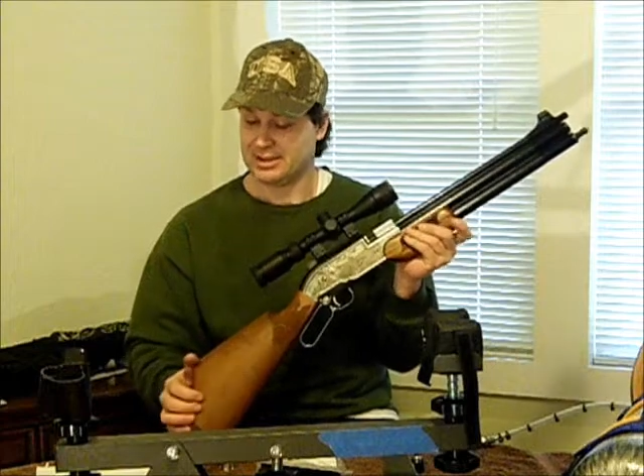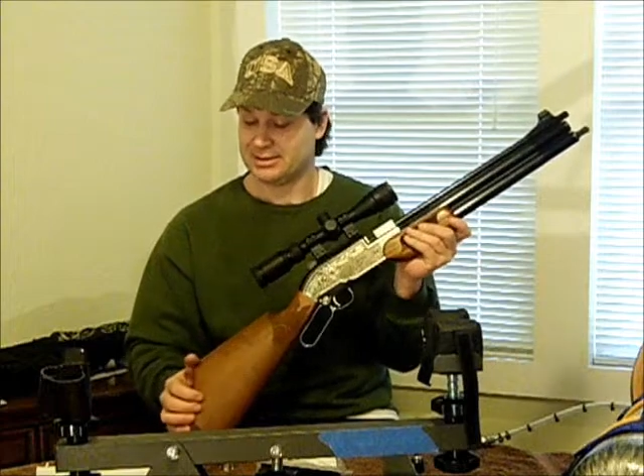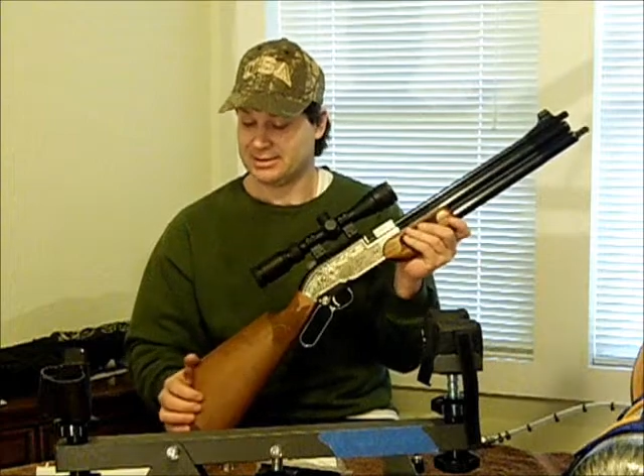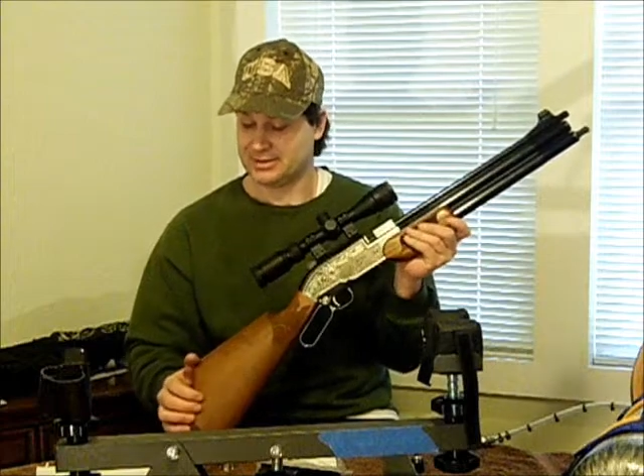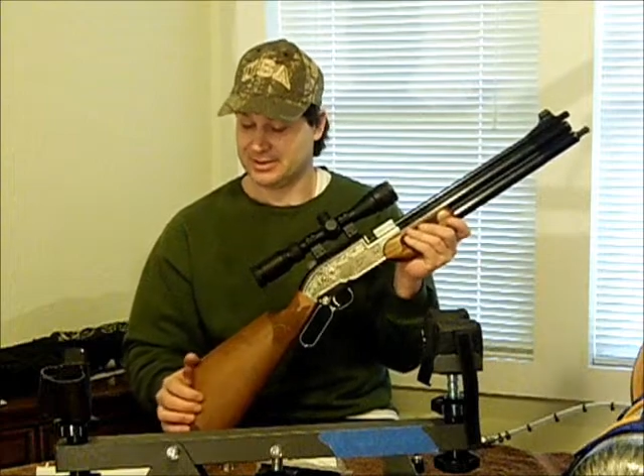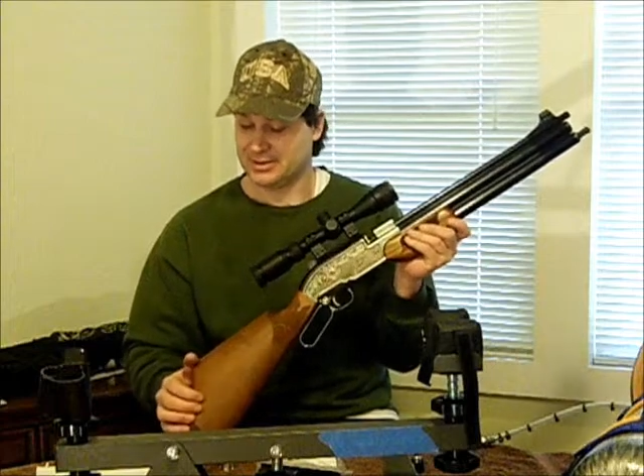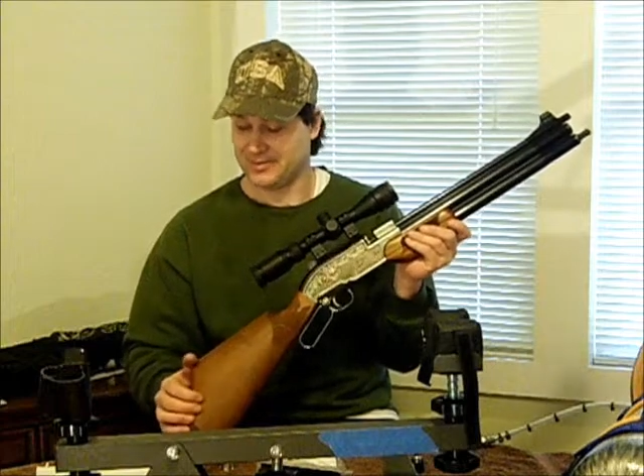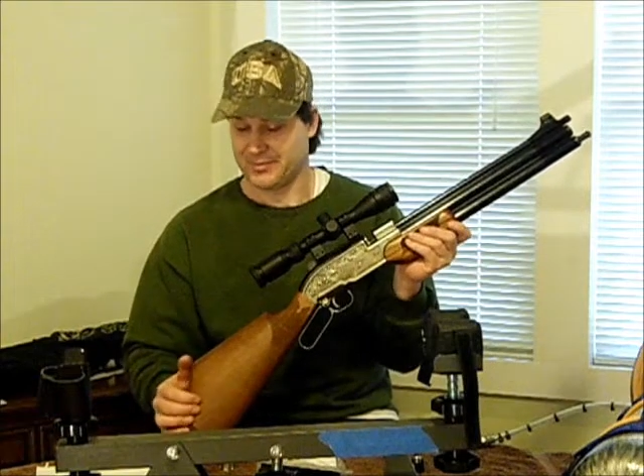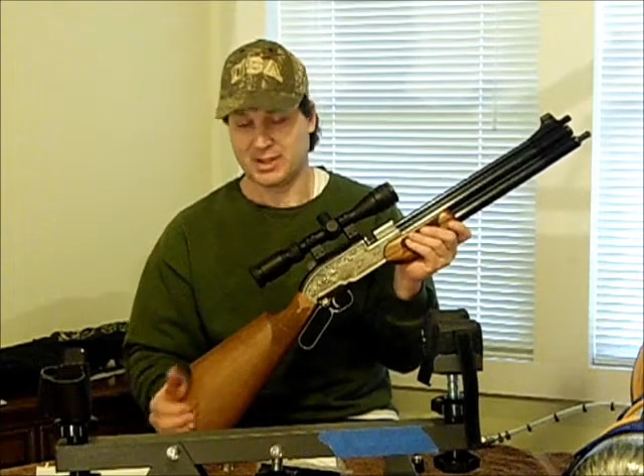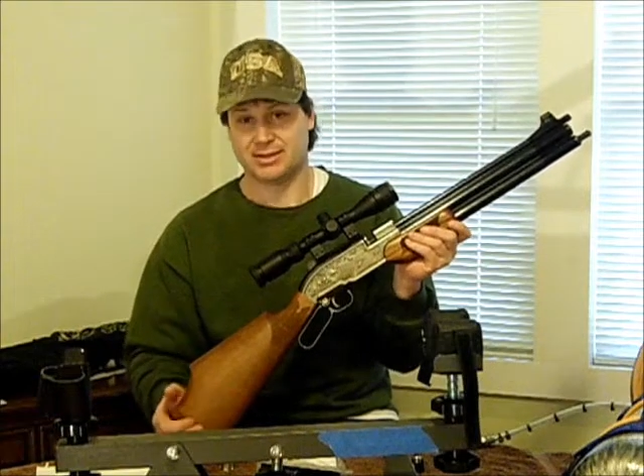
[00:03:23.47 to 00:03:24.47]
So
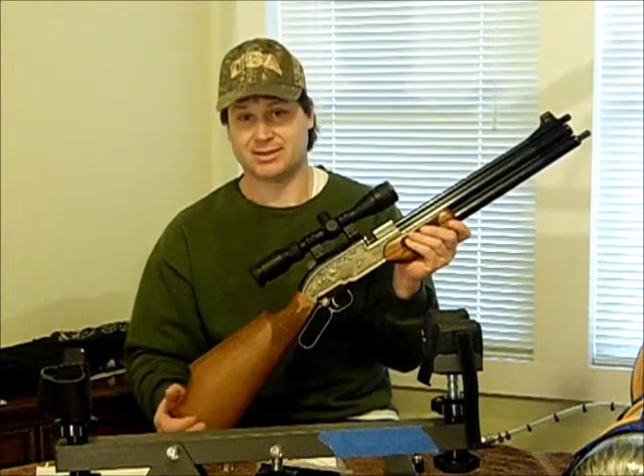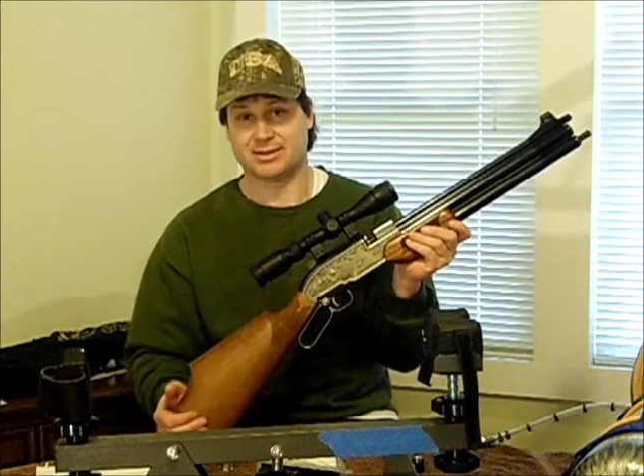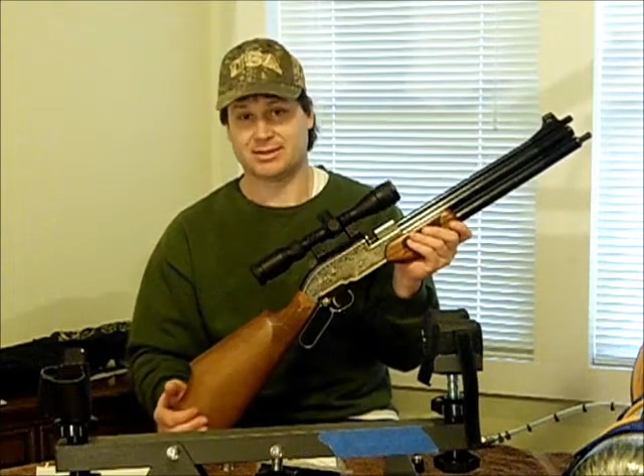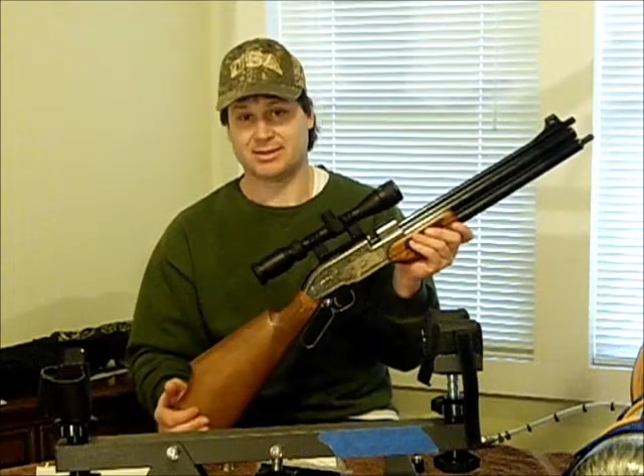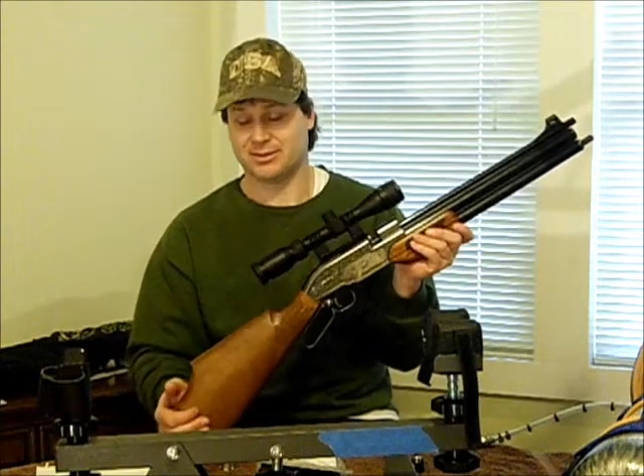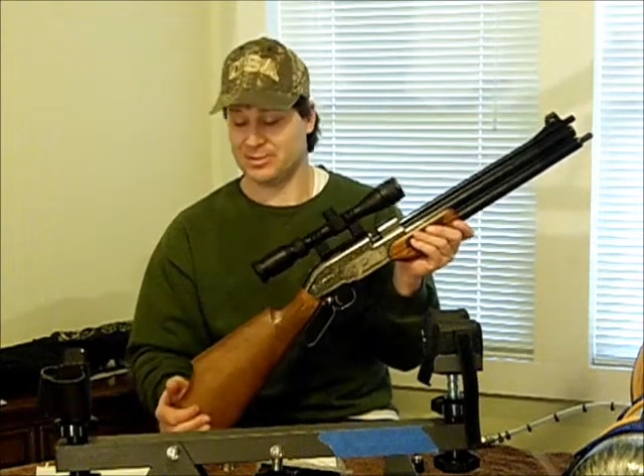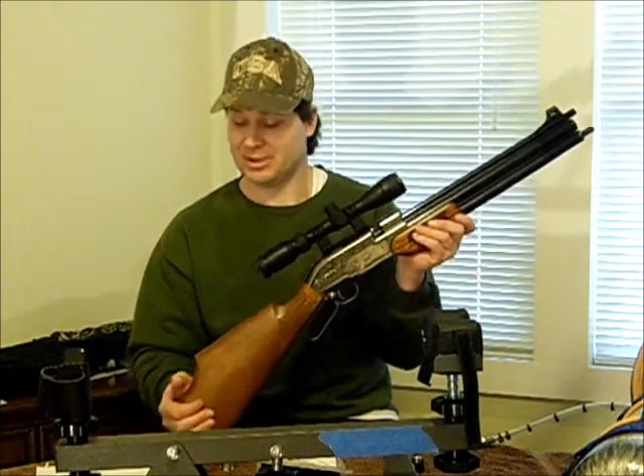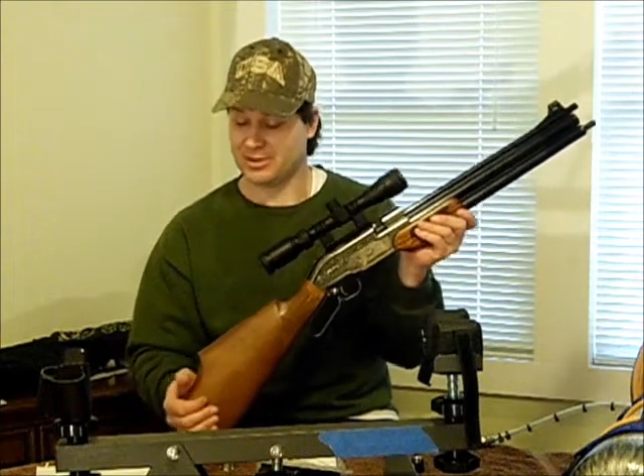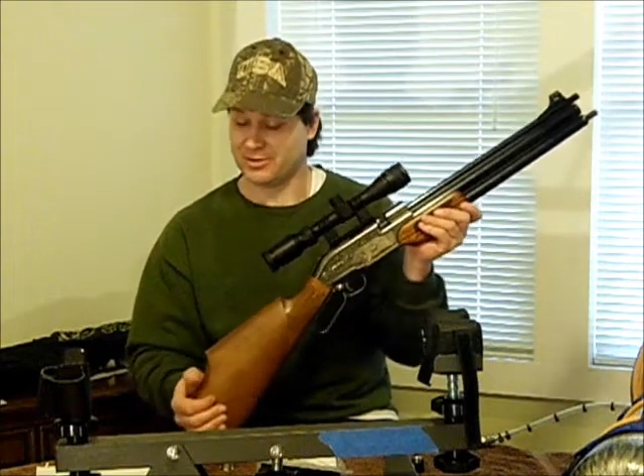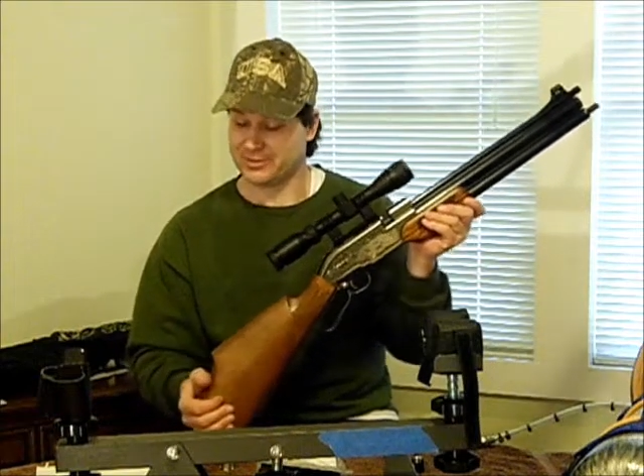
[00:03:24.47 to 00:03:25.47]
there's just a little bit
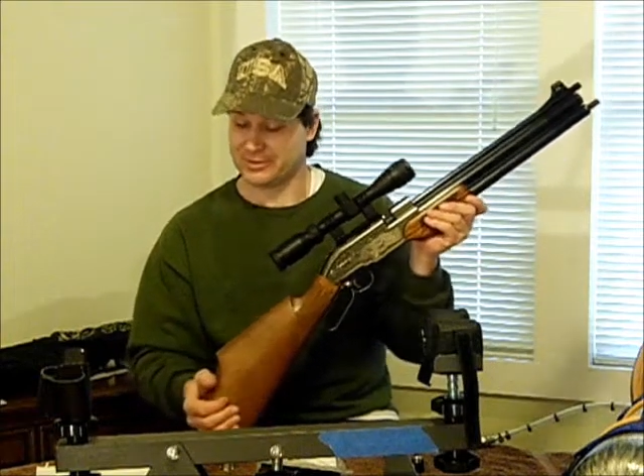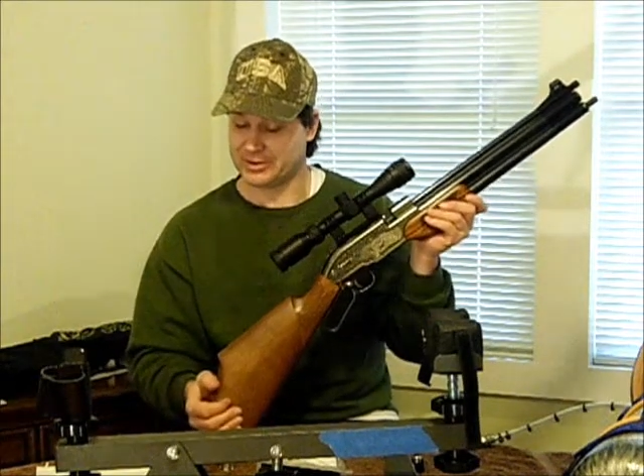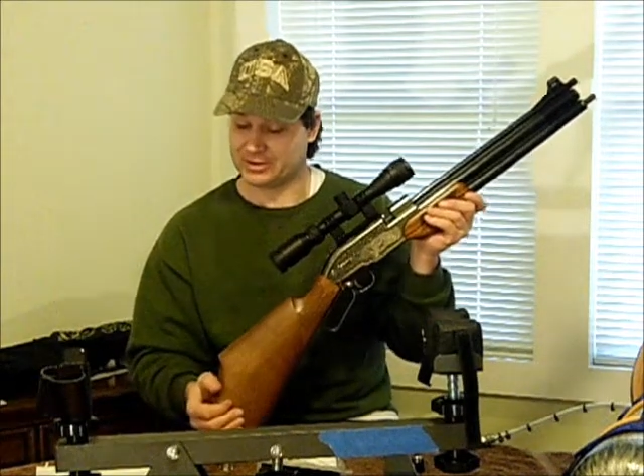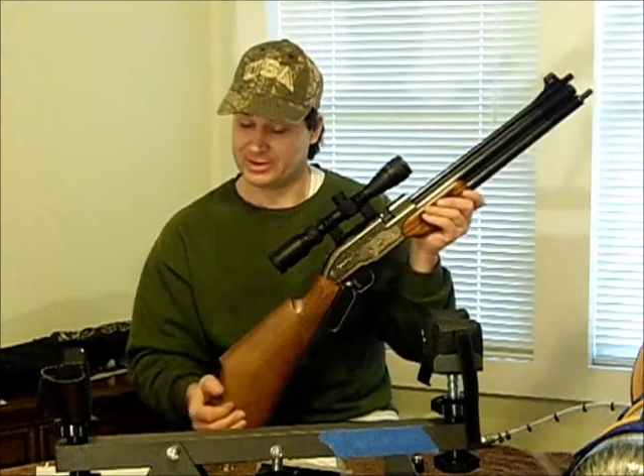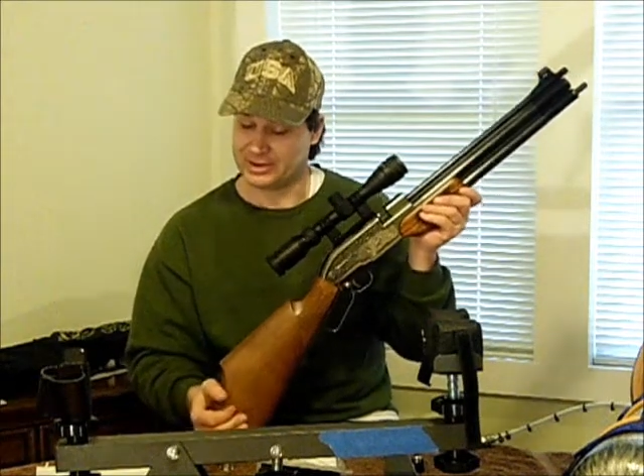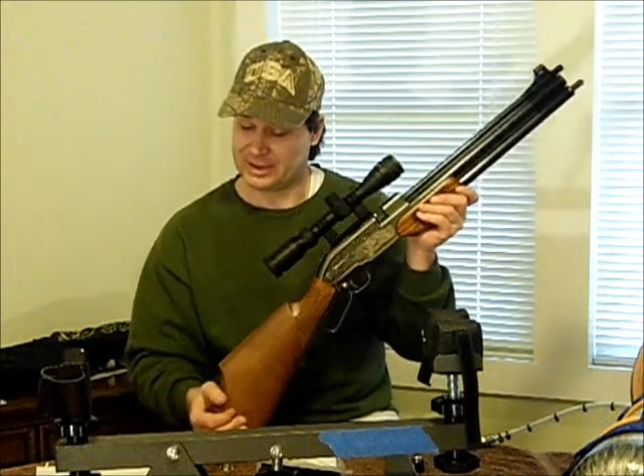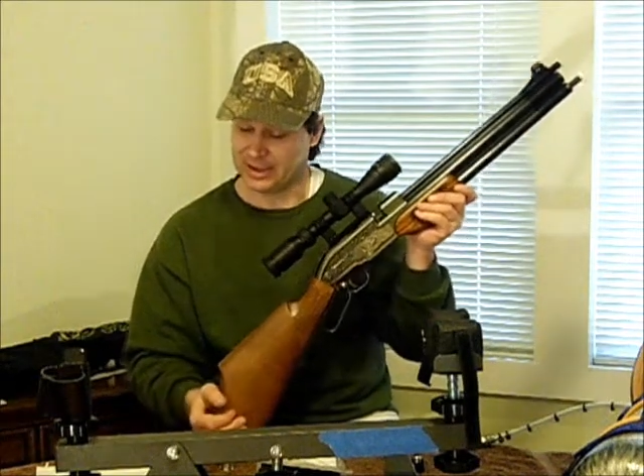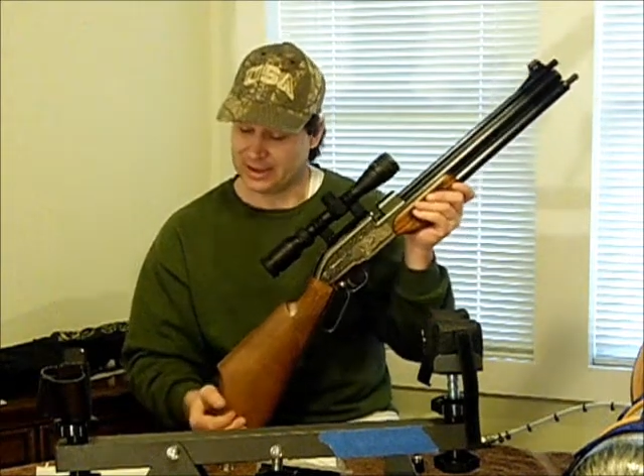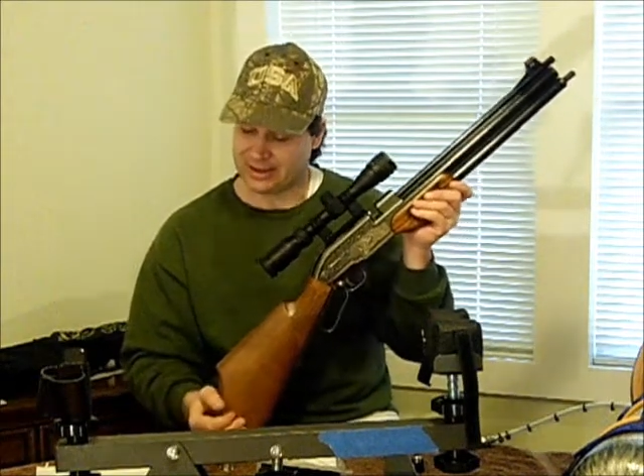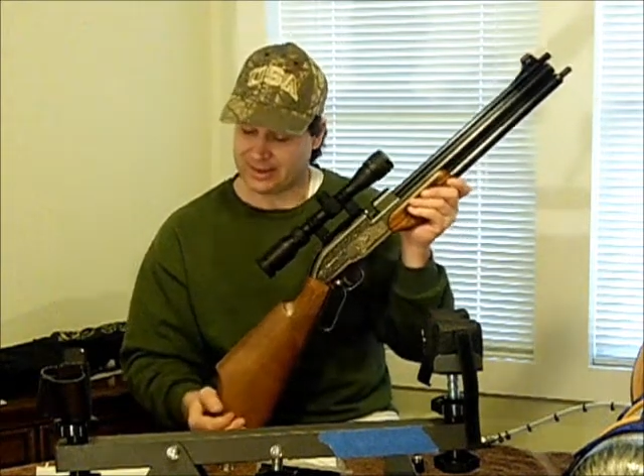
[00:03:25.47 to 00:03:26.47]
of overview
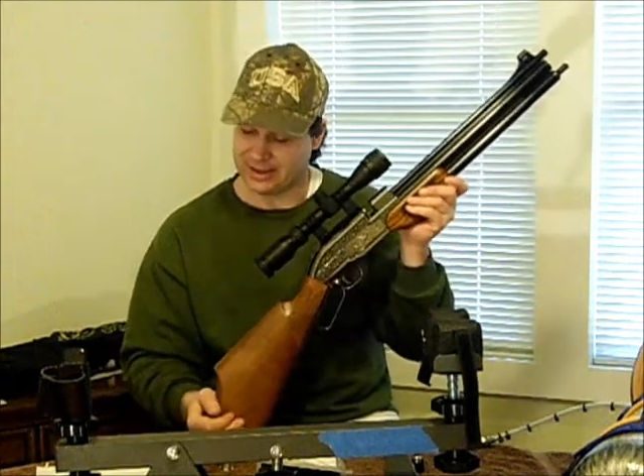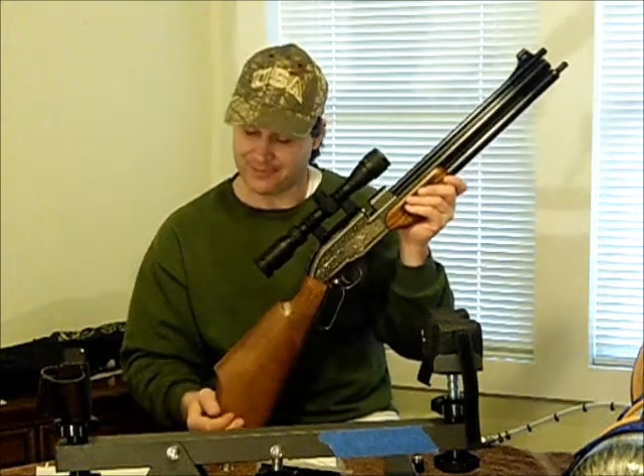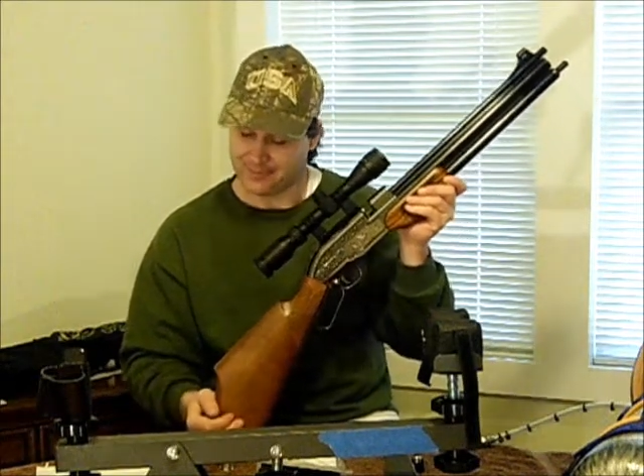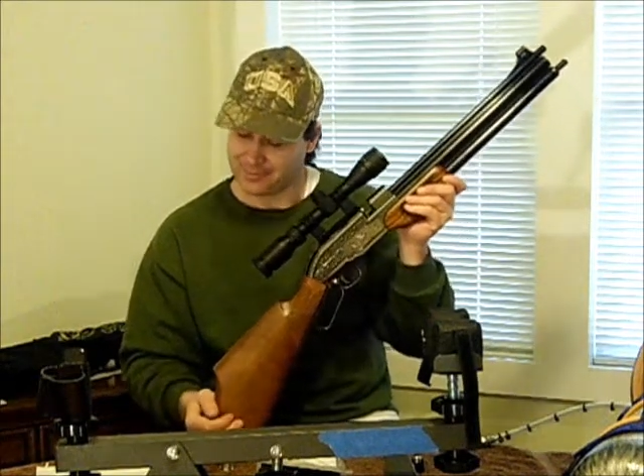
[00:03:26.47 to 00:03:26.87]
on that.